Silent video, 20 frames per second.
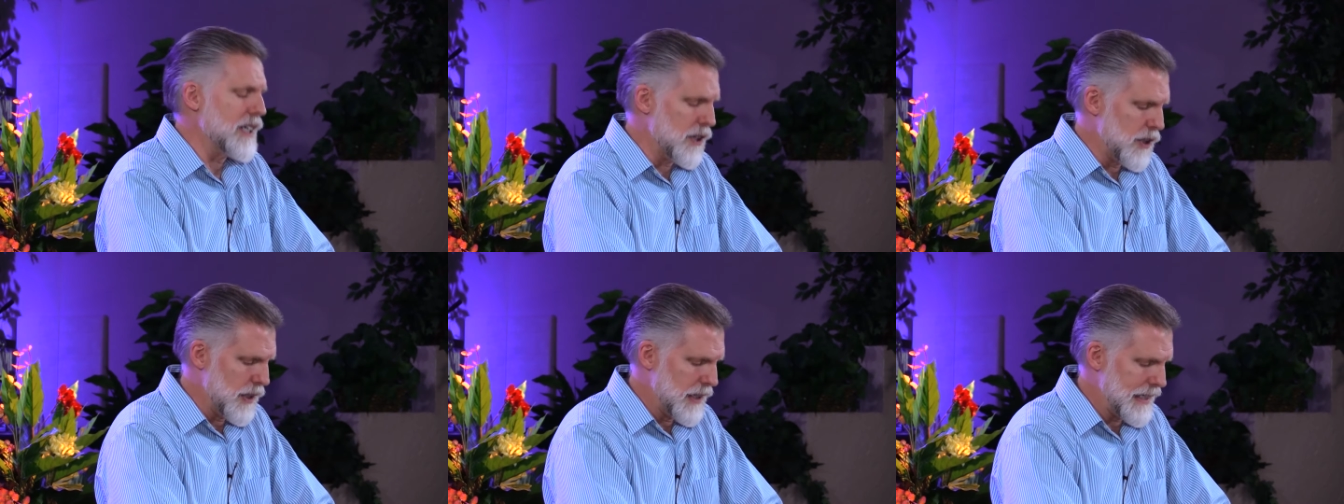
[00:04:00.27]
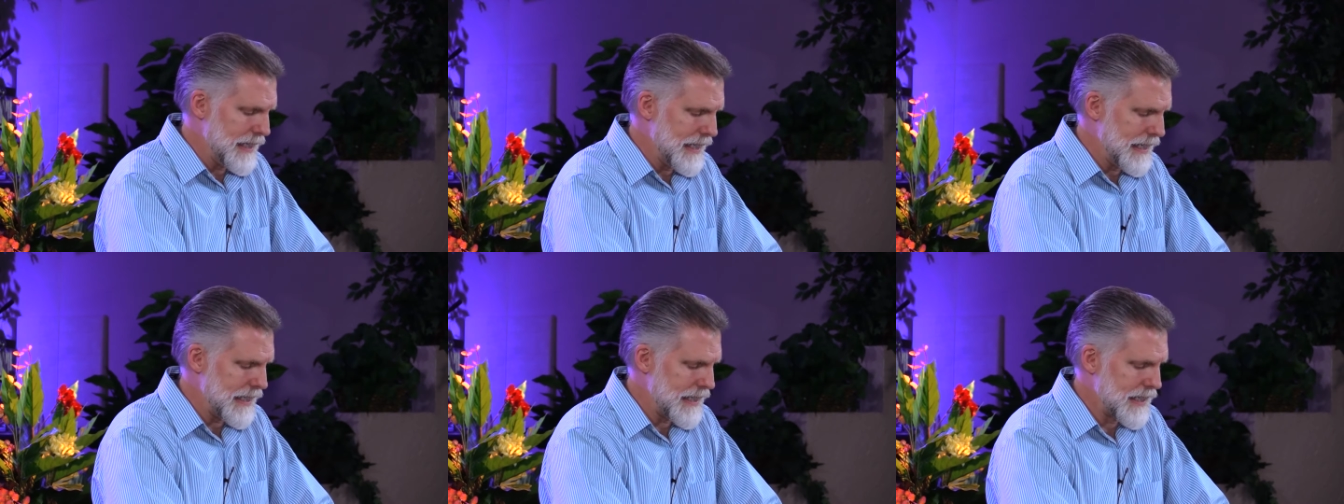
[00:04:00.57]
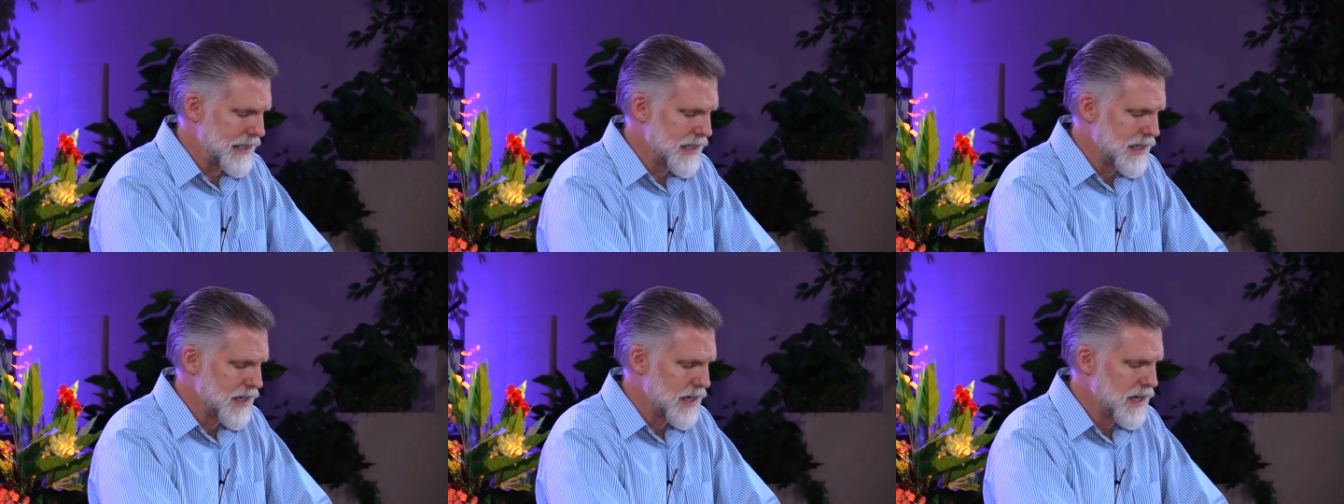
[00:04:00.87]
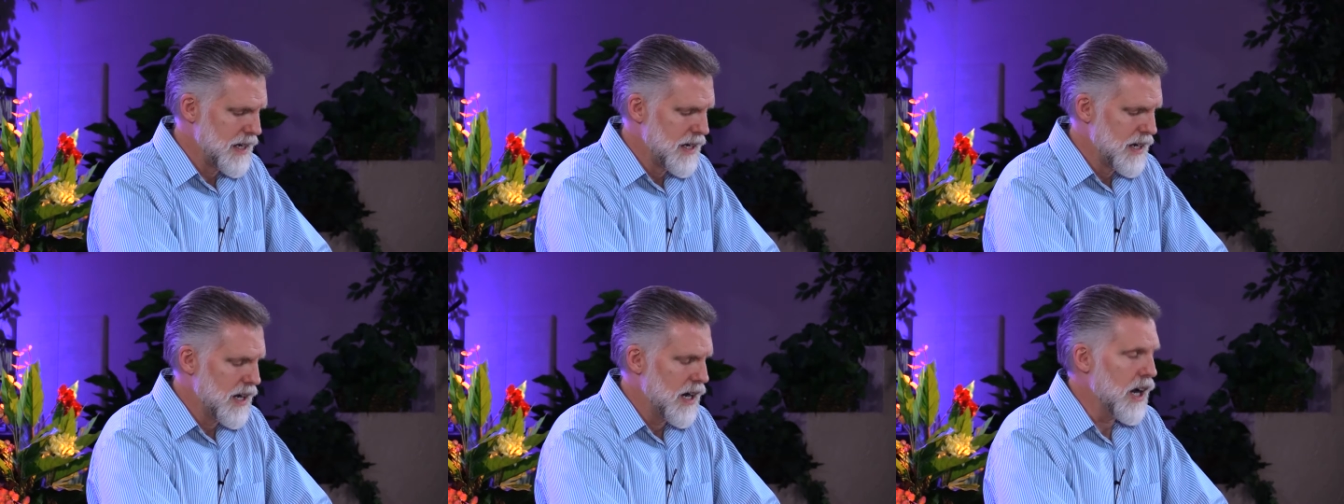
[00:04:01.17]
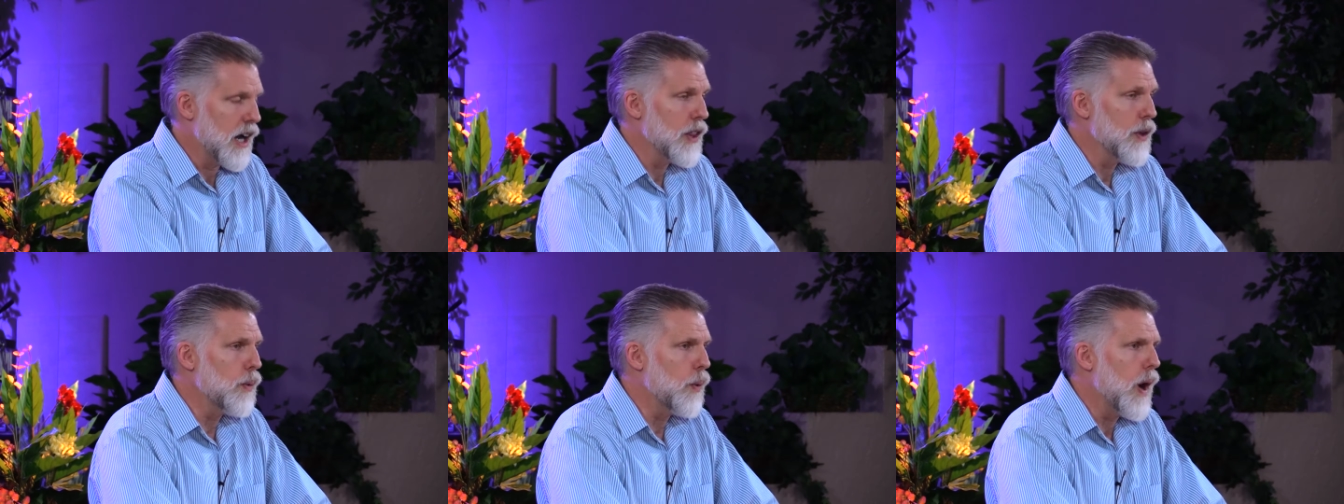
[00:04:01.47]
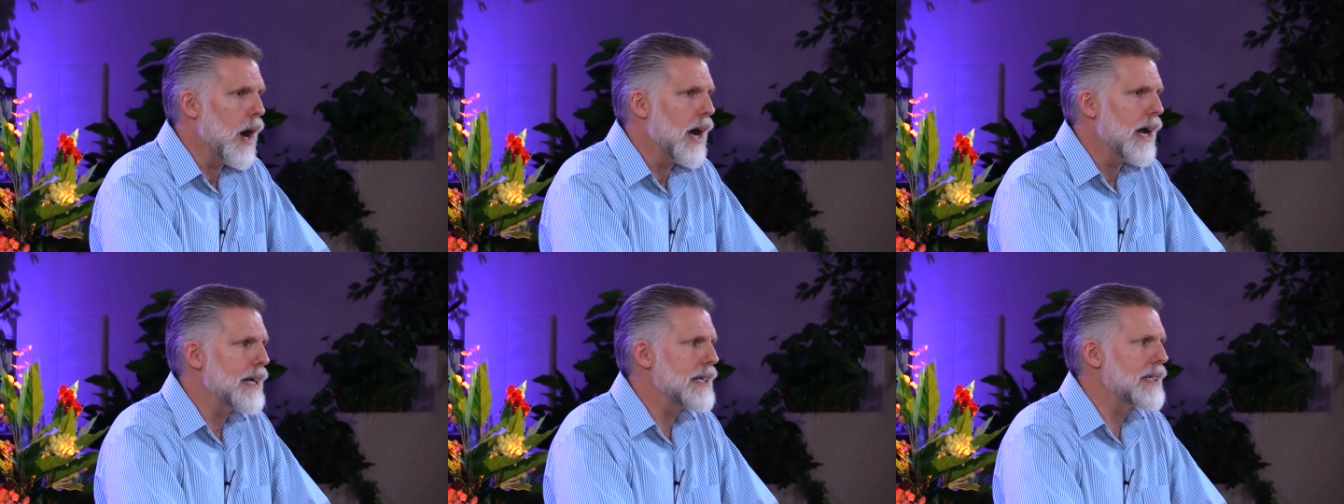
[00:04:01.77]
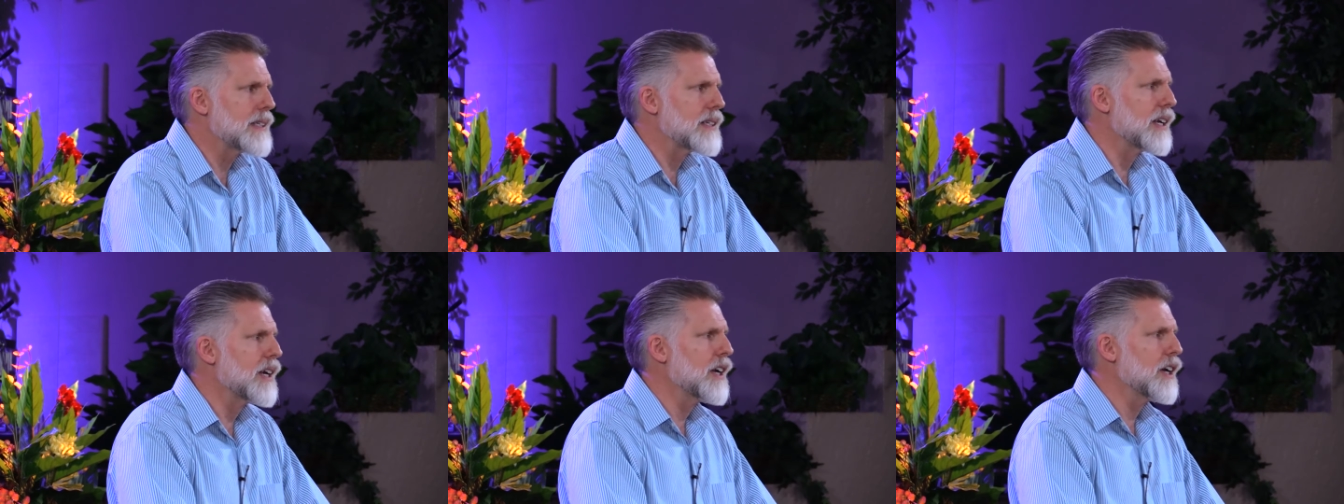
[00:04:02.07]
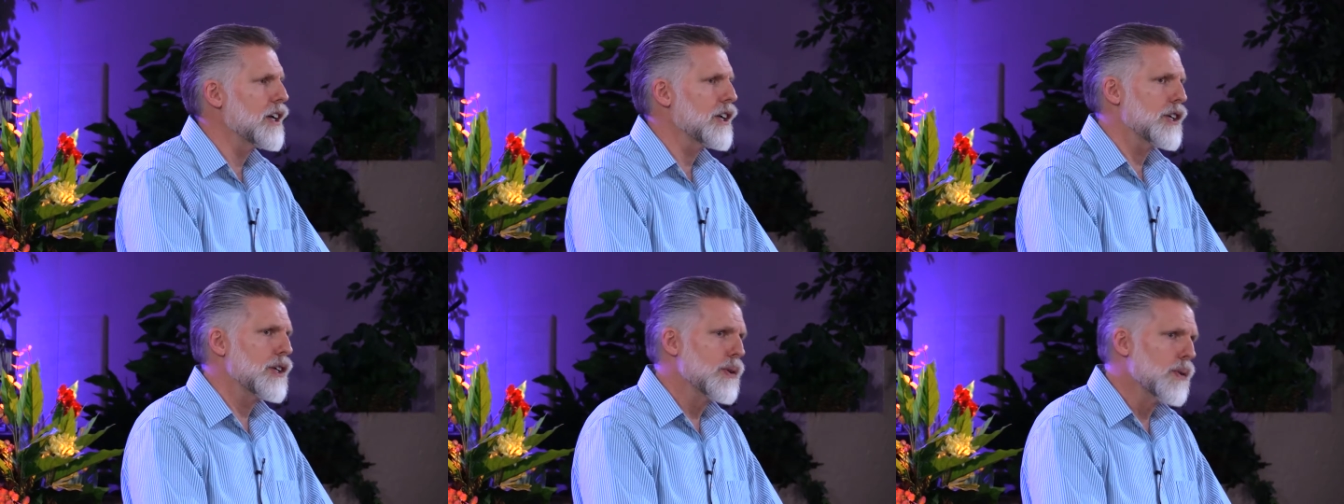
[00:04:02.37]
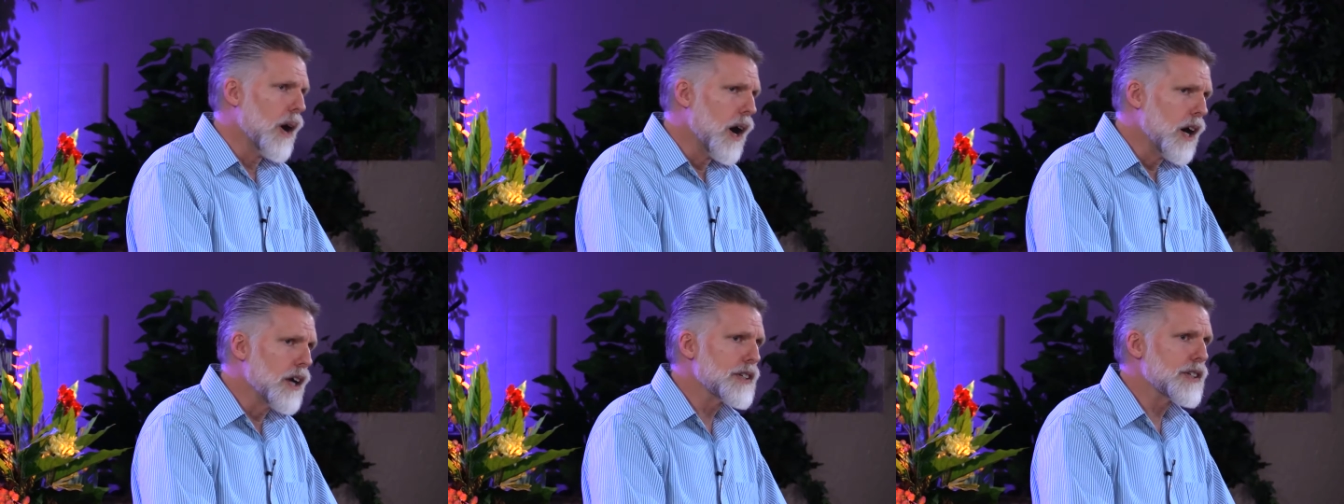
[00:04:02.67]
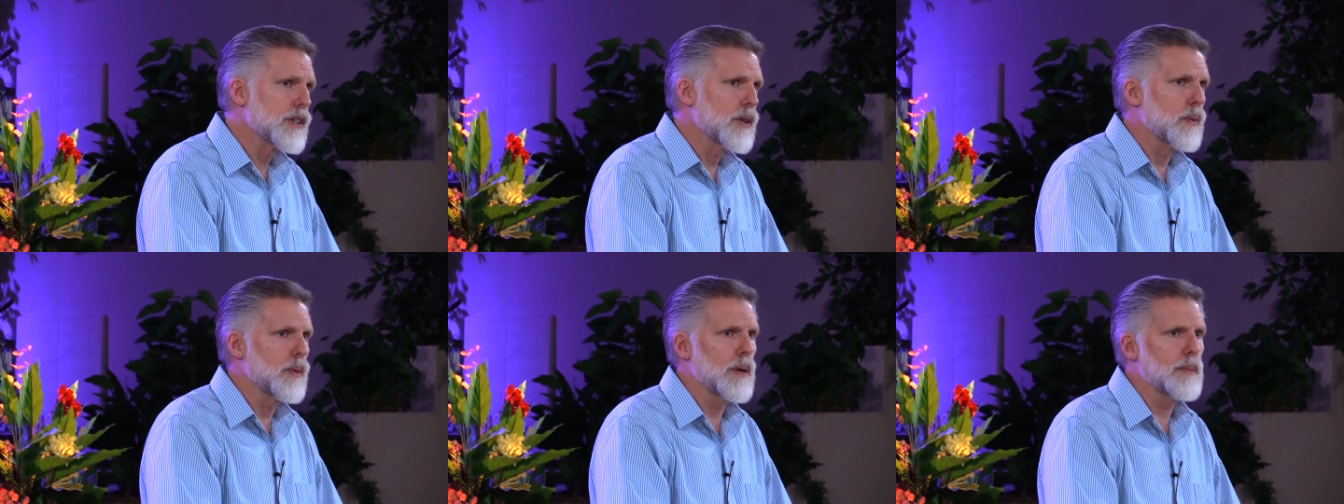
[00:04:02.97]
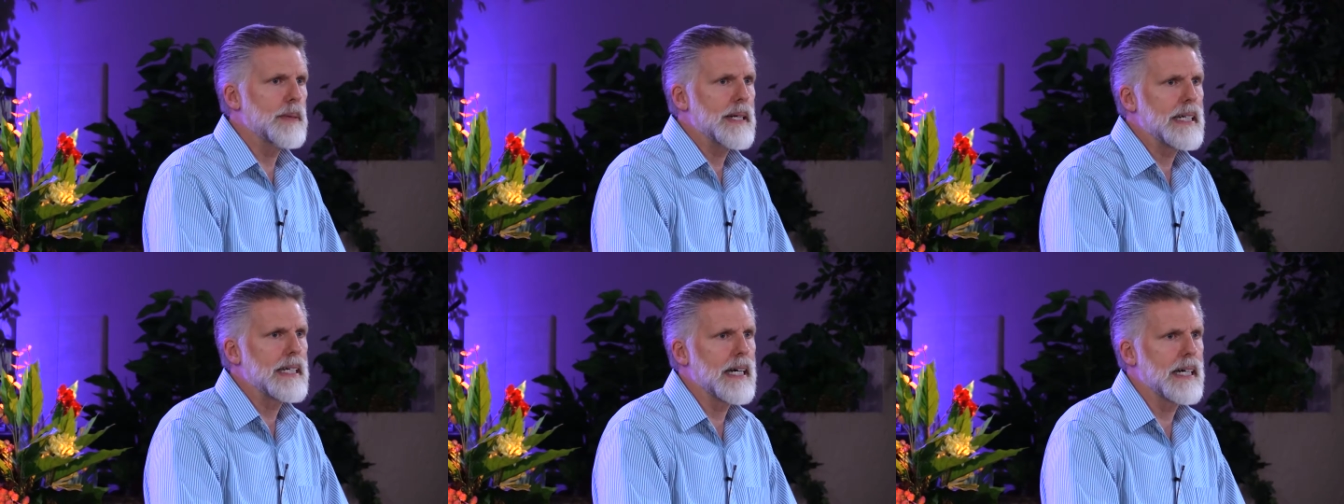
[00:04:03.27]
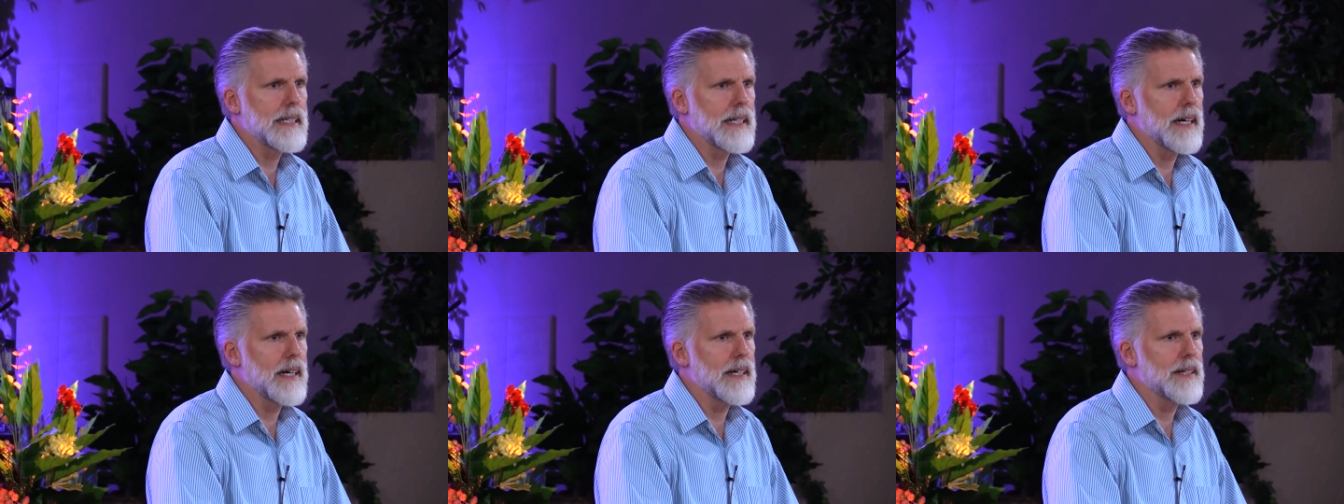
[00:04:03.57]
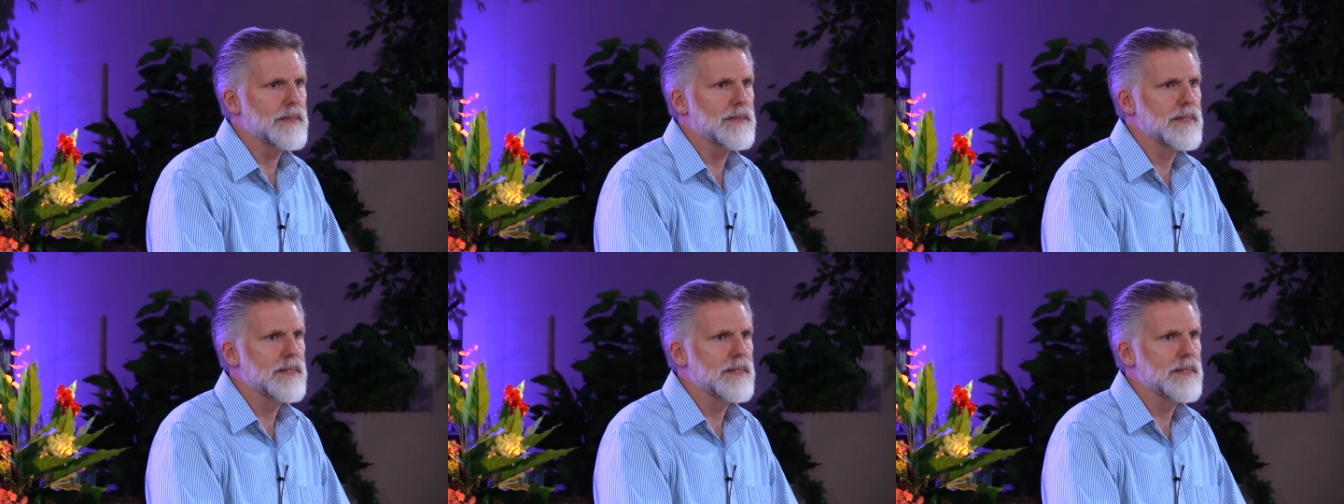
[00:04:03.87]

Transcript: goodness. Otherwise, you also will be cut off.